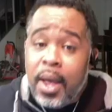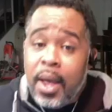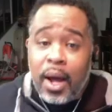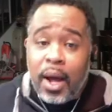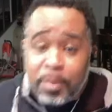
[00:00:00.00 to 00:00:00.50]

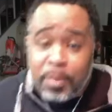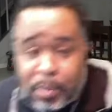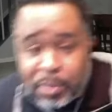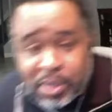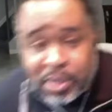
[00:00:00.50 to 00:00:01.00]
Um,
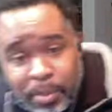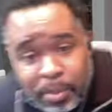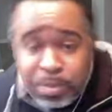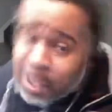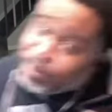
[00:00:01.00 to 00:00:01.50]

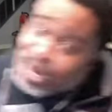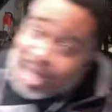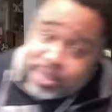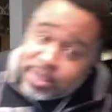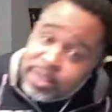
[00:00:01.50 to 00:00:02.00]
big, but
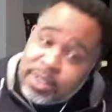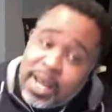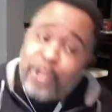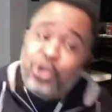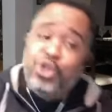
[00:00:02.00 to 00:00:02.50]
I still
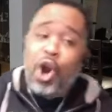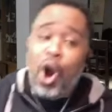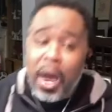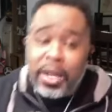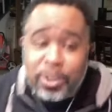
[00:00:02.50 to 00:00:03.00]
got
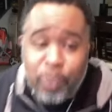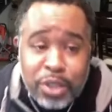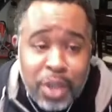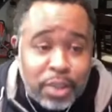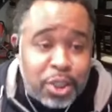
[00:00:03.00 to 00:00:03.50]
joy. I just
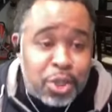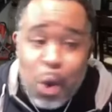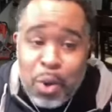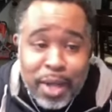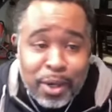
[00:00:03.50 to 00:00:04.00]
want y'all to
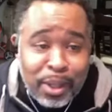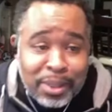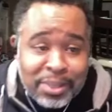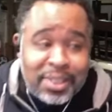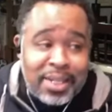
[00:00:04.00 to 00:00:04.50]
know that
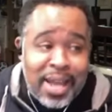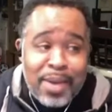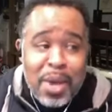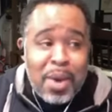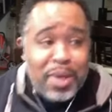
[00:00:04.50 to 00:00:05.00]
on tonight.
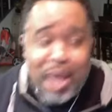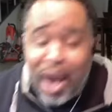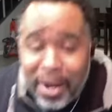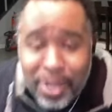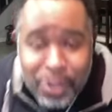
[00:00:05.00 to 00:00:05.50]

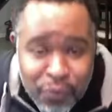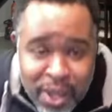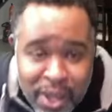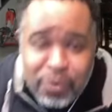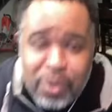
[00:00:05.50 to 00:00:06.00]
God is
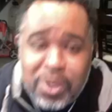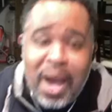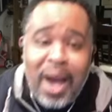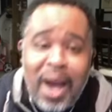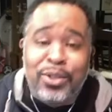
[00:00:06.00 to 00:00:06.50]
faithful.
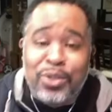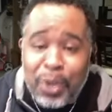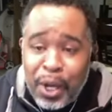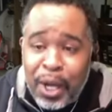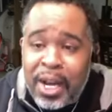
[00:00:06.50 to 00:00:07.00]
God is
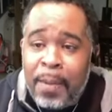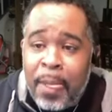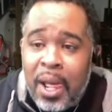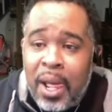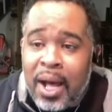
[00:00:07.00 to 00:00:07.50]
good.
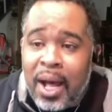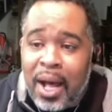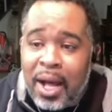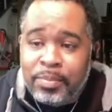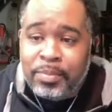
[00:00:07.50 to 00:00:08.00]

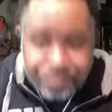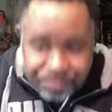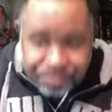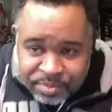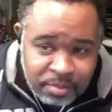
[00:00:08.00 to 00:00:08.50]
Um,
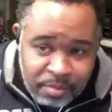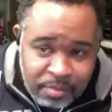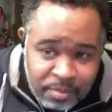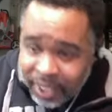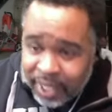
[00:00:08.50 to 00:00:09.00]

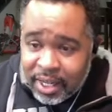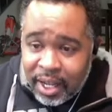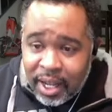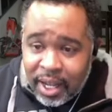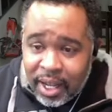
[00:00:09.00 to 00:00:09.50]
and
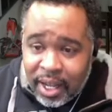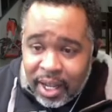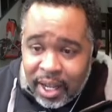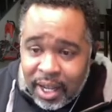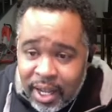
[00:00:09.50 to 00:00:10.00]
uh,
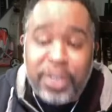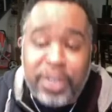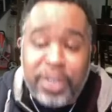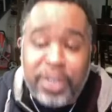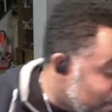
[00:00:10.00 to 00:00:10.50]
but y'all just pray,